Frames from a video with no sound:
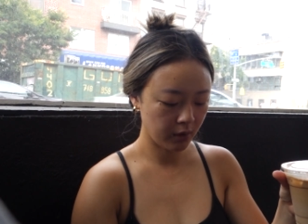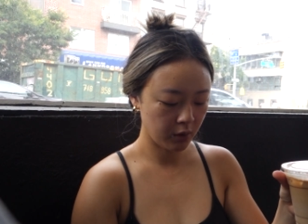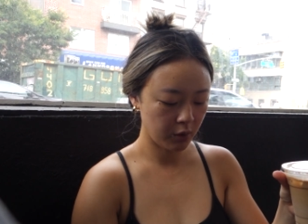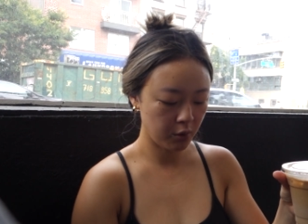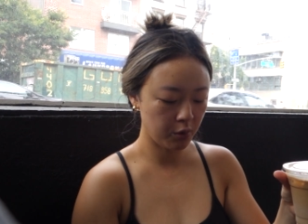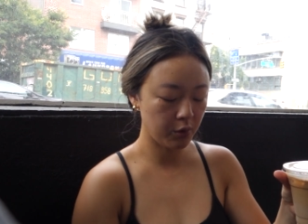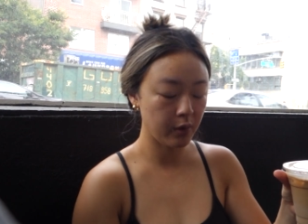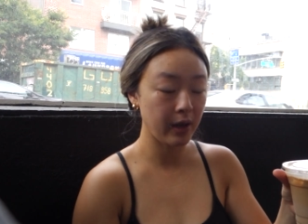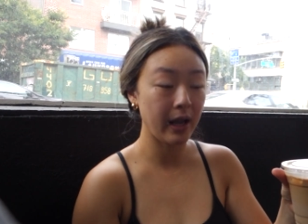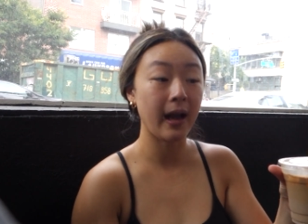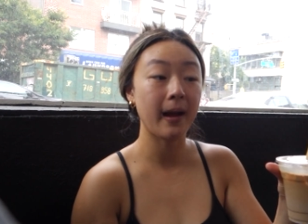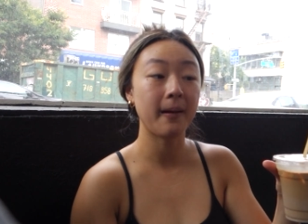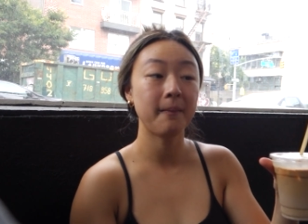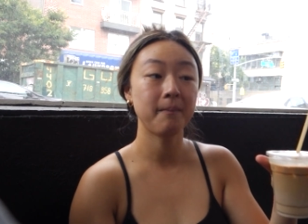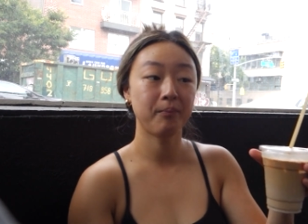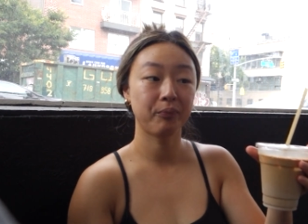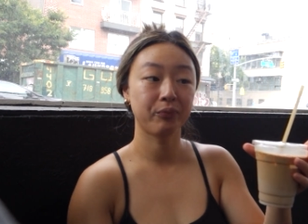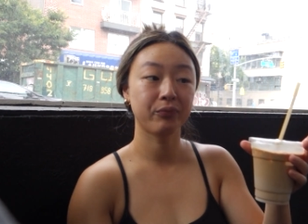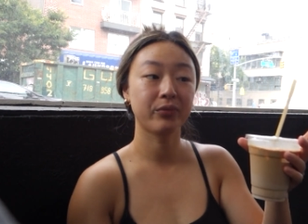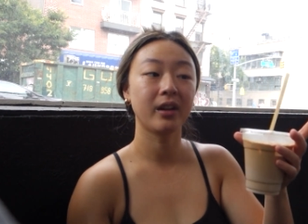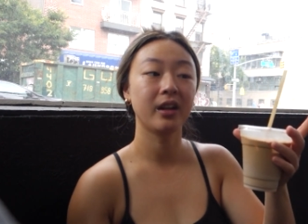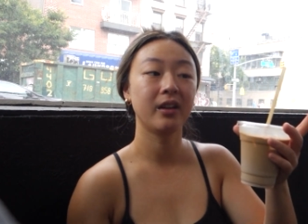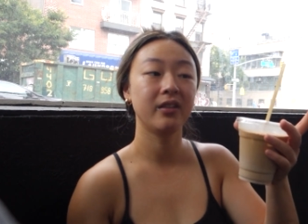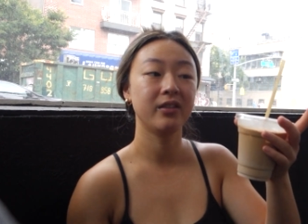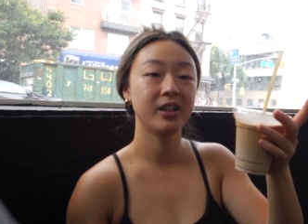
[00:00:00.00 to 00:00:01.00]
Oh yeah,
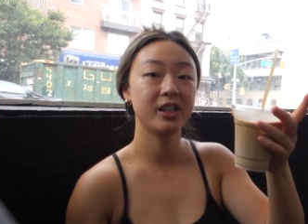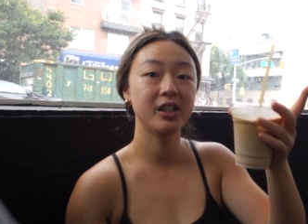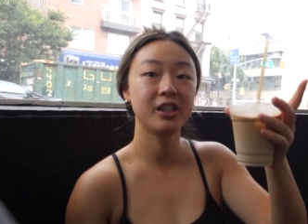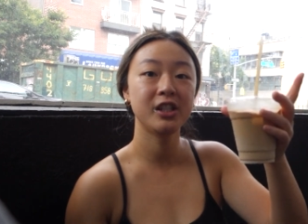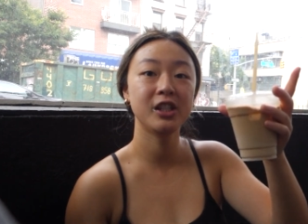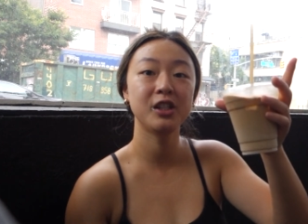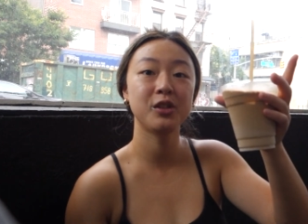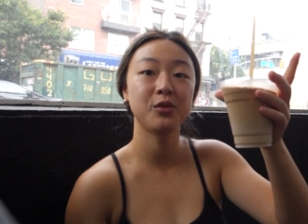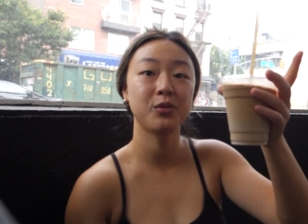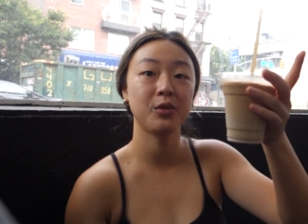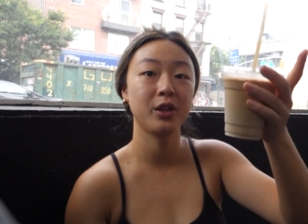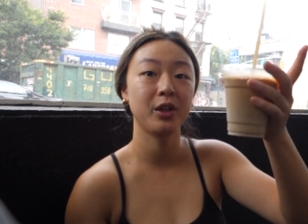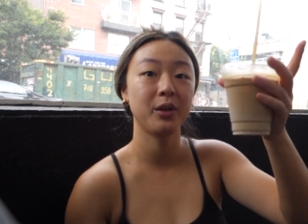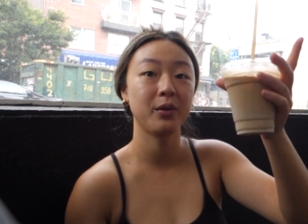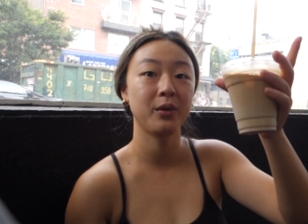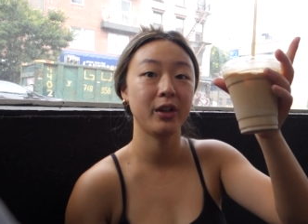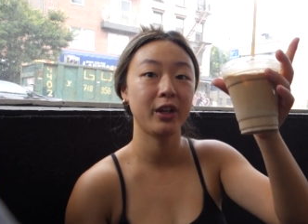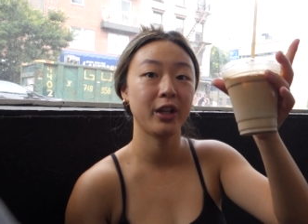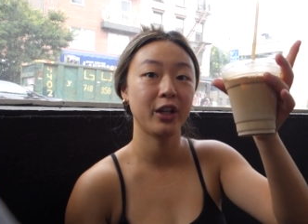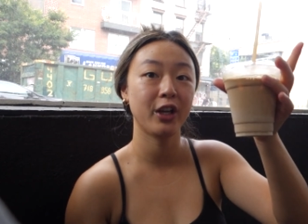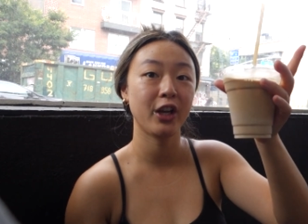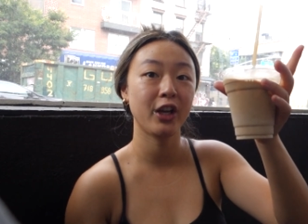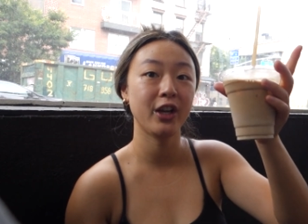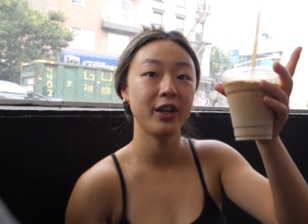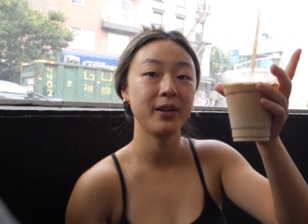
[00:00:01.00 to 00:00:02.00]
this is really,
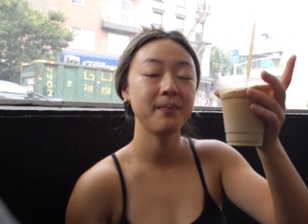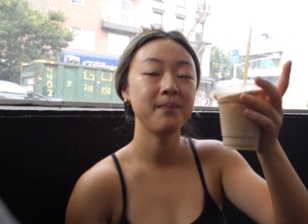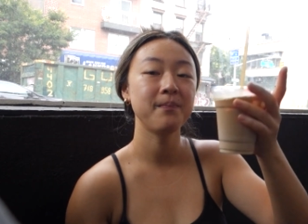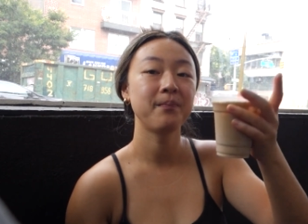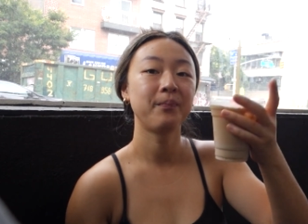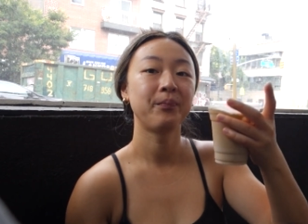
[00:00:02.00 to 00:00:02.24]
really good.